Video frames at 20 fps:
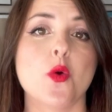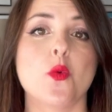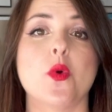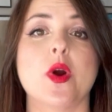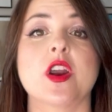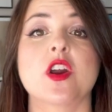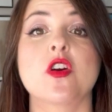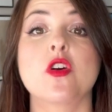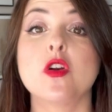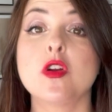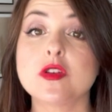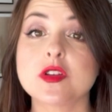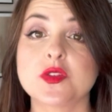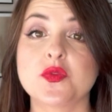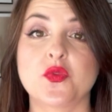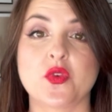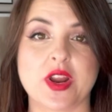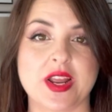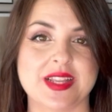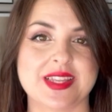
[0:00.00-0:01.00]
where
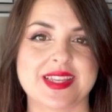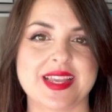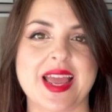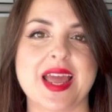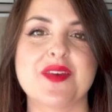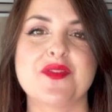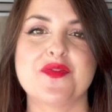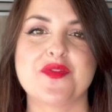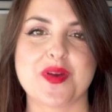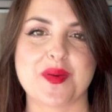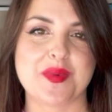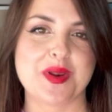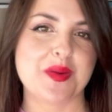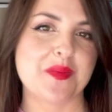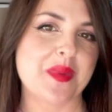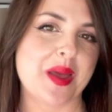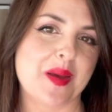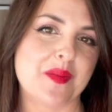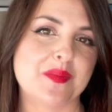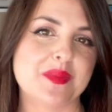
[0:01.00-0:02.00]
close friends and
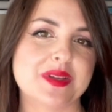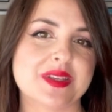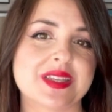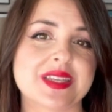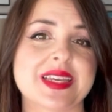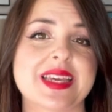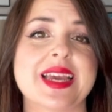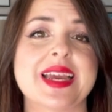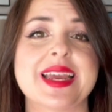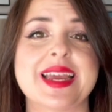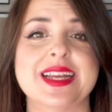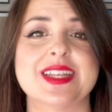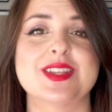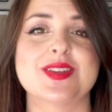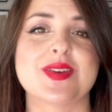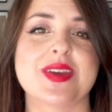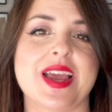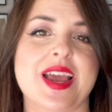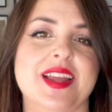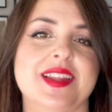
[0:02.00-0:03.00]
family members can get
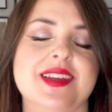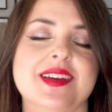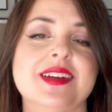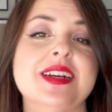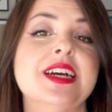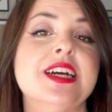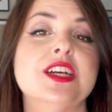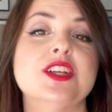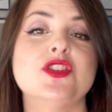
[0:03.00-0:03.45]
together